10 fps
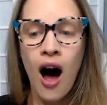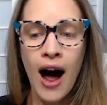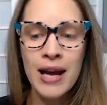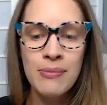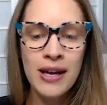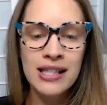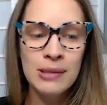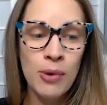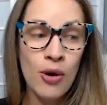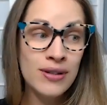I'm
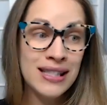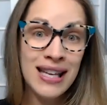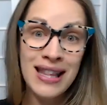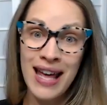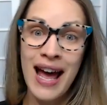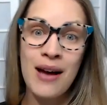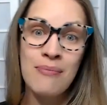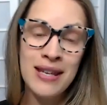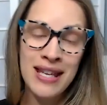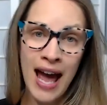exposed to
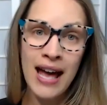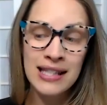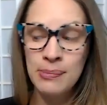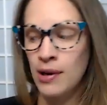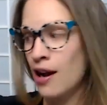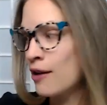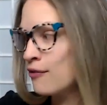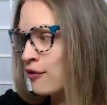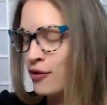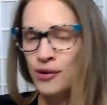them, yes, but I'm
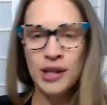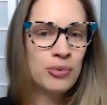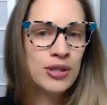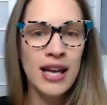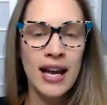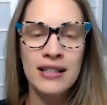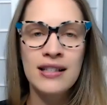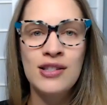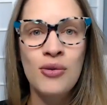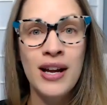fully
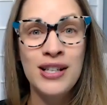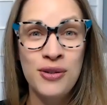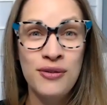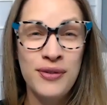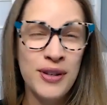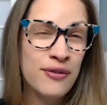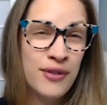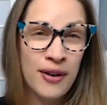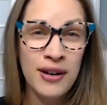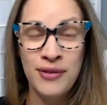protected. So I do feel
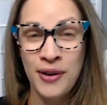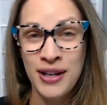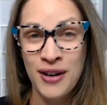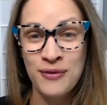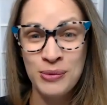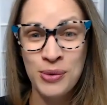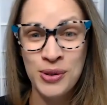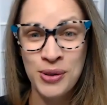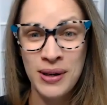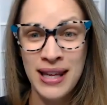very, very comfortable
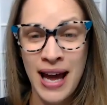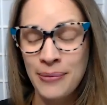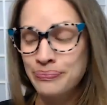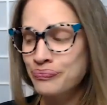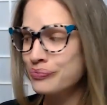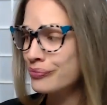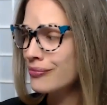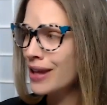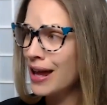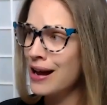doing
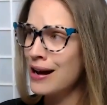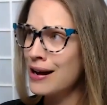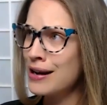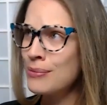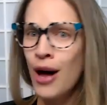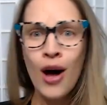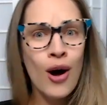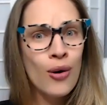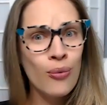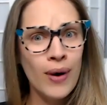that. Um,
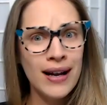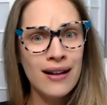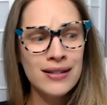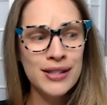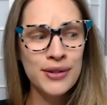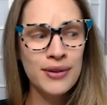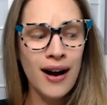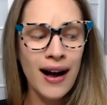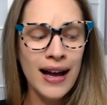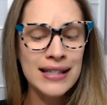what else, you
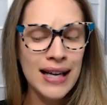guys?